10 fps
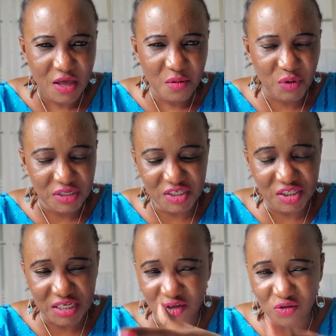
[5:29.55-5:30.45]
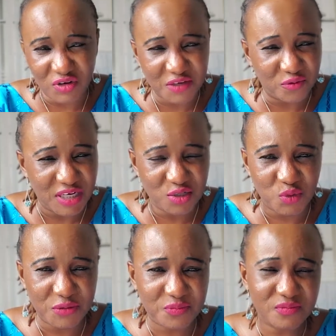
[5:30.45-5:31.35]
Politicians are ungrateful
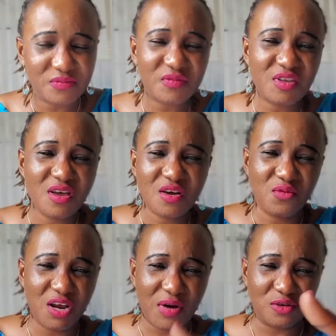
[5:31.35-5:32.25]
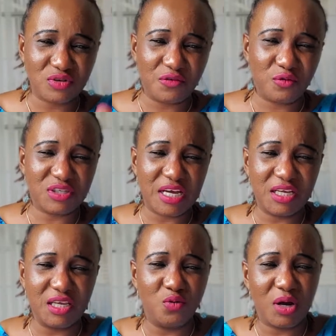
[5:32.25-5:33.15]
anyway. We don't want to vote in
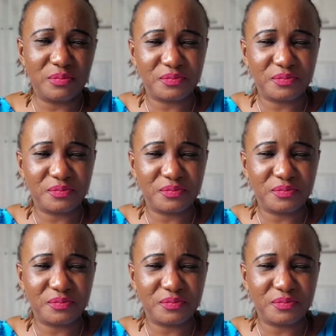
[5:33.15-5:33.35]
any do.